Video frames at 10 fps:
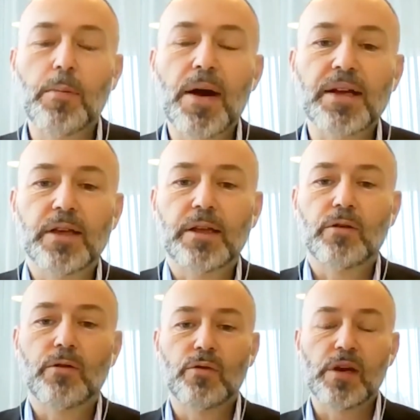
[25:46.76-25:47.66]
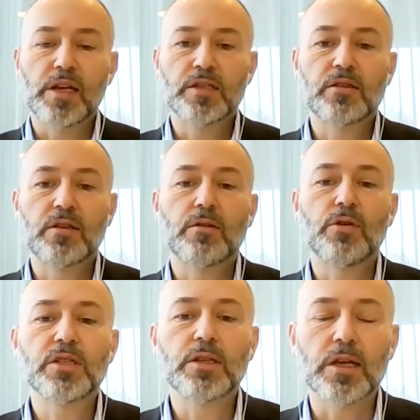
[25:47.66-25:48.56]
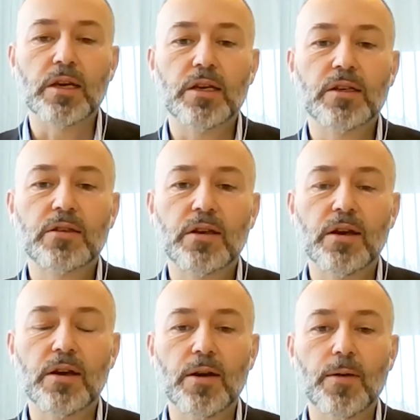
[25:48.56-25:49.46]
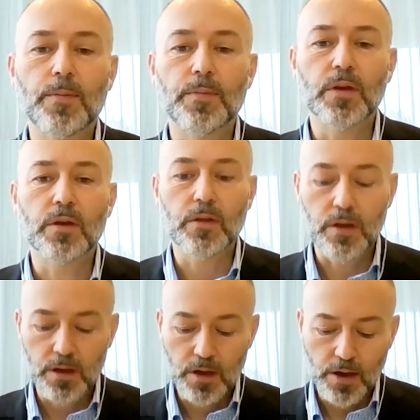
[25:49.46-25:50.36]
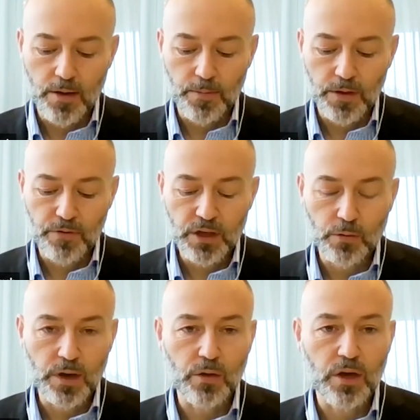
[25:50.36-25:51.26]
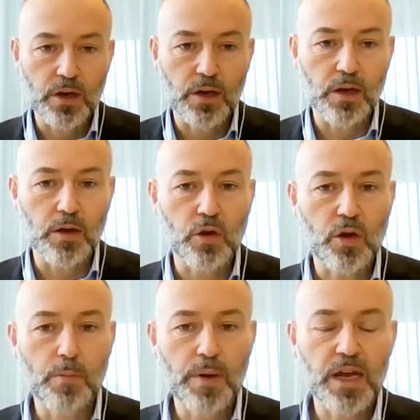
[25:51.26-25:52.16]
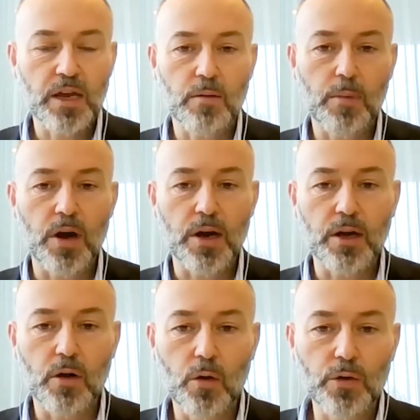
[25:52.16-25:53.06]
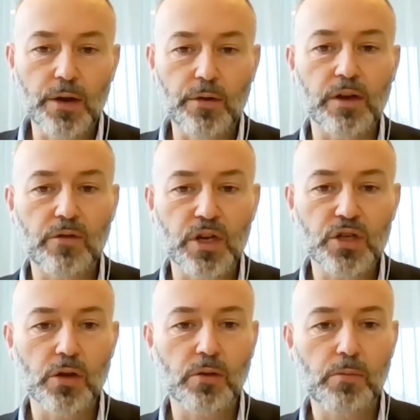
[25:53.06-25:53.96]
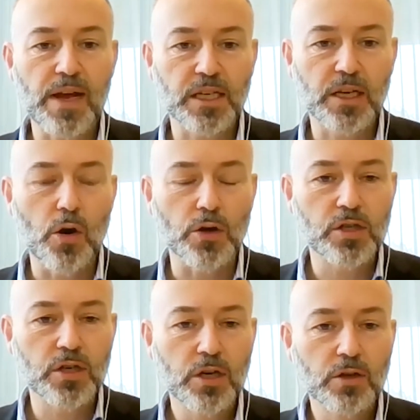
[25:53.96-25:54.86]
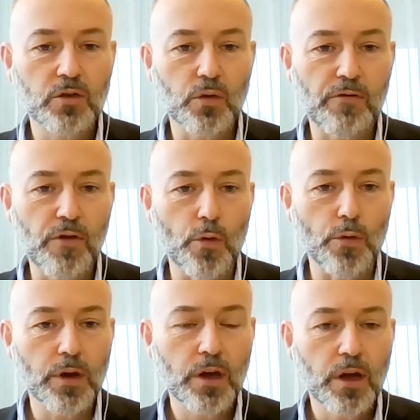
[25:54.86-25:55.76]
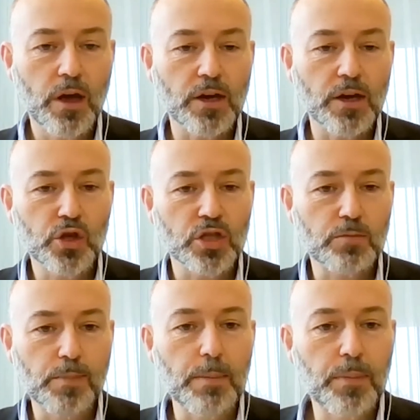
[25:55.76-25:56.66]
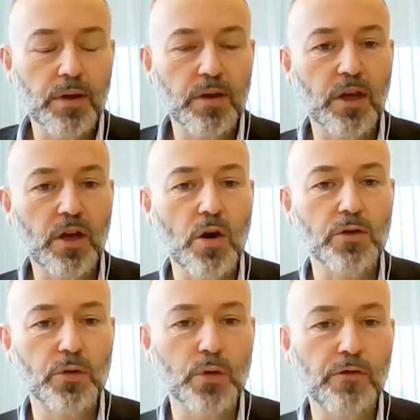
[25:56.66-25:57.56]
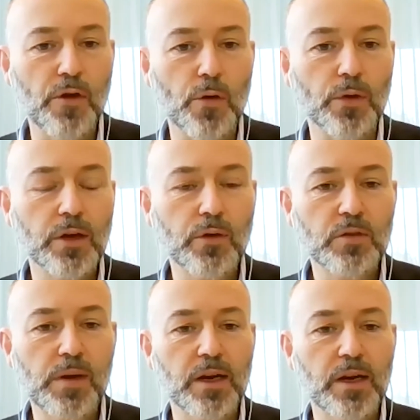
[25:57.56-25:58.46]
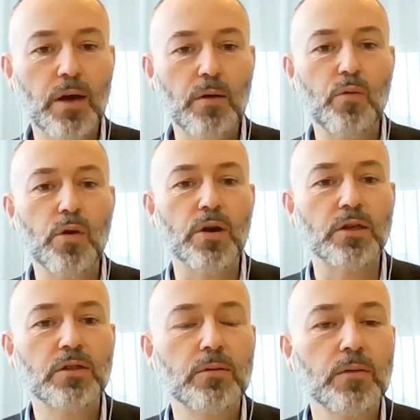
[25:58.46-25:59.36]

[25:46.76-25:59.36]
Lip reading: patent that you released recently is the feature where you can pay by ordinary traditional plastic cards to a phone. You just blip the card to the phone. Can you explain how that works?